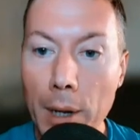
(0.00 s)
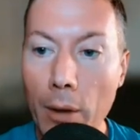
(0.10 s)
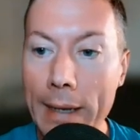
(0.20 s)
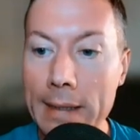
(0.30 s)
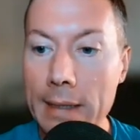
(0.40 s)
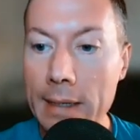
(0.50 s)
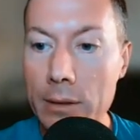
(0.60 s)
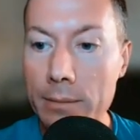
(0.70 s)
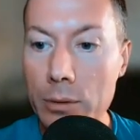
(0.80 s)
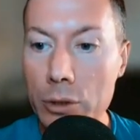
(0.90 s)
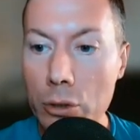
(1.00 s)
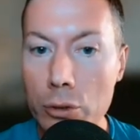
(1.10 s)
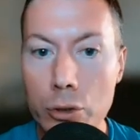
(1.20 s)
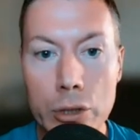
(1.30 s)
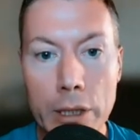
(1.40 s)
blindly, as soon
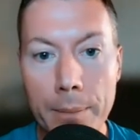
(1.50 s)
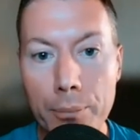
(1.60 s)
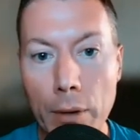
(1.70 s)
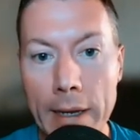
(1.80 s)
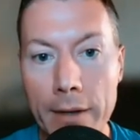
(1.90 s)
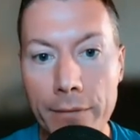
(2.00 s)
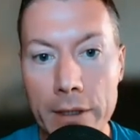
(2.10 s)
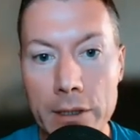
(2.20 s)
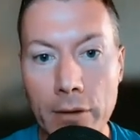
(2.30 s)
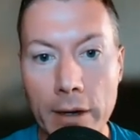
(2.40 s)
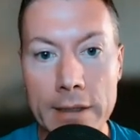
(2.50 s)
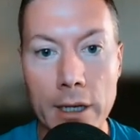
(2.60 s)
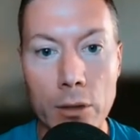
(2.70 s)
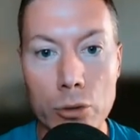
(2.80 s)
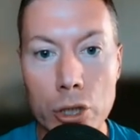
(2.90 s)
as you see a break of this gray
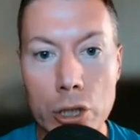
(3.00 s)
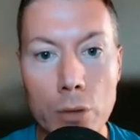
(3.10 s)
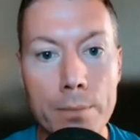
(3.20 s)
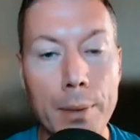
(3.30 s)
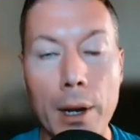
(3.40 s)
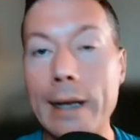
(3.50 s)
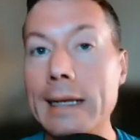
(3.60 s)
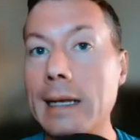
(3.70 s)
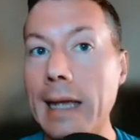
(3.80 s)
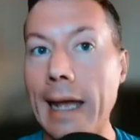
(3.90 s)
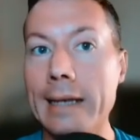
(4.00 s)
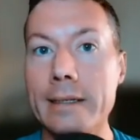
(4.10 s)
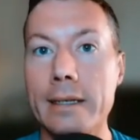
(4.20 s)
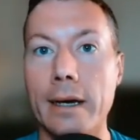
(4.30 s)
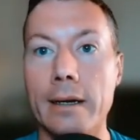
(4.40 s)
zone, just don't blindly
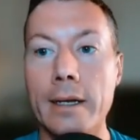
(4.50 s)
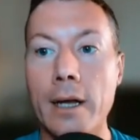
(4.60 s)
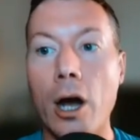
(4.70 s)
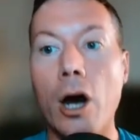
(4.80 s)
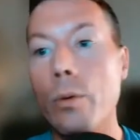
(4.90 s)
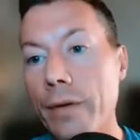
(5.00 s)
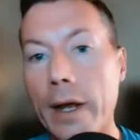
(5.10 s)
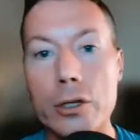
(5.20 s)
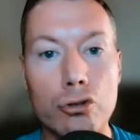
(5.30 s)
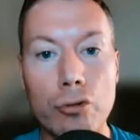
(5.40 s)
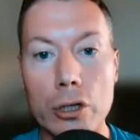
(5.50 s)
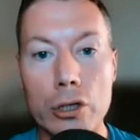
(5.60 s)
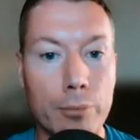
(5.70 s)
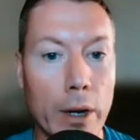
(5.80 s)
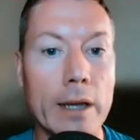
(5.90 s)
enter. Oh, we've had a
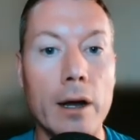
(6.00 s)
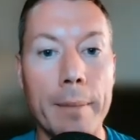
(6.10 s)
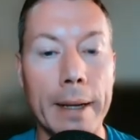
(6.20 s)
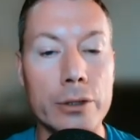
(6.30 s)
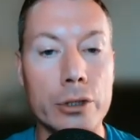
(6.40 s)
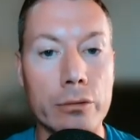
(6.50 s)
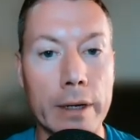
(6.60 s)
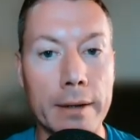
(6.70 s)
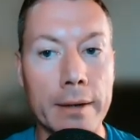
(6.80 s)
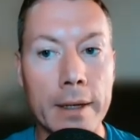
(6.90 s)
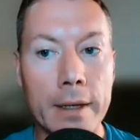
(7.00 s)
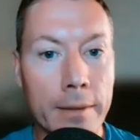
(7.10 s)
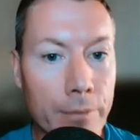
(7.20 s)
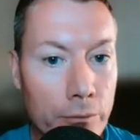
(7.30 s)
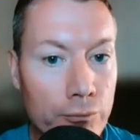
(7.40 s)
structure break, I'm entering.
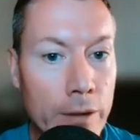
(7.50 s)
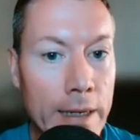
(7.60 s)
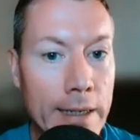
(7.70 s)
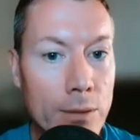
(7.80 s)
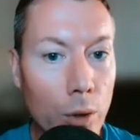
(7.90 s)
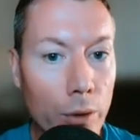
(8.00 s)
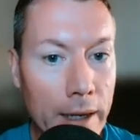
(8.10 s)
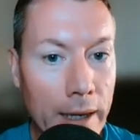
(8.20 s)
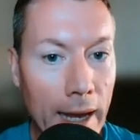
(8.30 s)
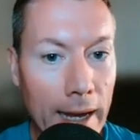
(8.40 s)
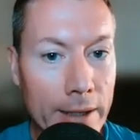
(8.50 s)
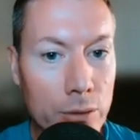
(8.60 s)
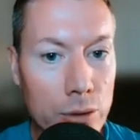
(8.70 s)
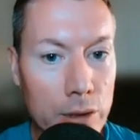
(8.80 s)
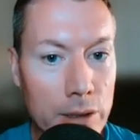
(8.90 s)
Read what the
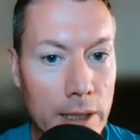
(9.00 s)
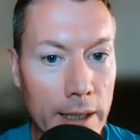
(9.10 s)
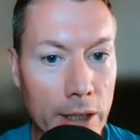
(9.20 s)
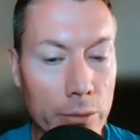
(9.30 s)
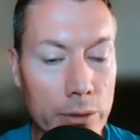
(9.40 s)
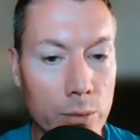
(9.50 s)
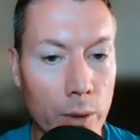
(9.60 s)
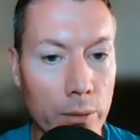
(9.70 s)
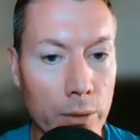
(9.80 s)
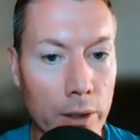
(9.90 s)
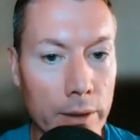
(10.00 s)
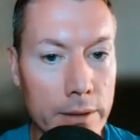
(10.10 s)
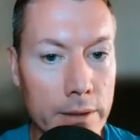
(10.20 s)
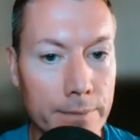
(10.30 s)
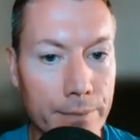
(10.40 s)
candles are telling you as well,
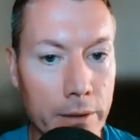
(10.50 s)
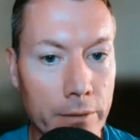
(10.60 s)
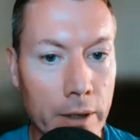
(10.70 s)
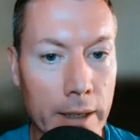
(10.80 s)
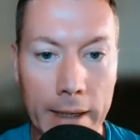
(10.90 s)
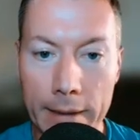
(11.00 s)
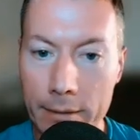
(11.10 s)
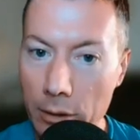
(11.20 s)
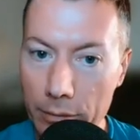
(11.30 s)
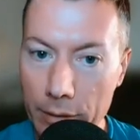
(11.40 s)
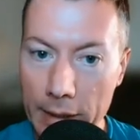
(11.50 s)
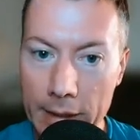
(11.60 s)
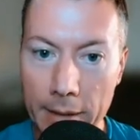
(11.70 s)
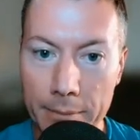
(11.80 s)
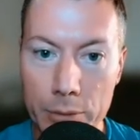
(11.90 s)
guys. All right, and look, they
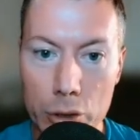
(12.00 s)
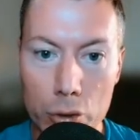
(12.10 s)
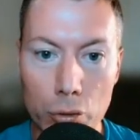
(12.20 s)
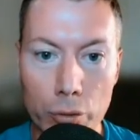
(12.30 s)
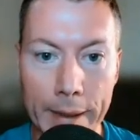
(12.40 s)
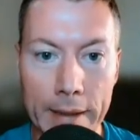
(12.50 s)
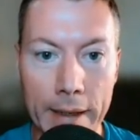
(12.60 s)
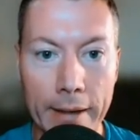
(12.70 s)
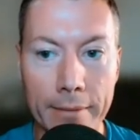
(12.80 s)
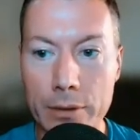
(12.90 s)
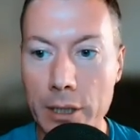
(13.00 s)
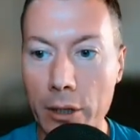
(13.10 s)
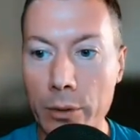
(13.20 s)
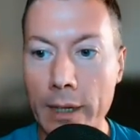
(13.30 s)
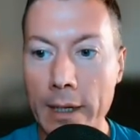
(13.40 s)
come storming down.
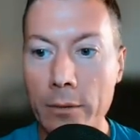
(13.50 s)
So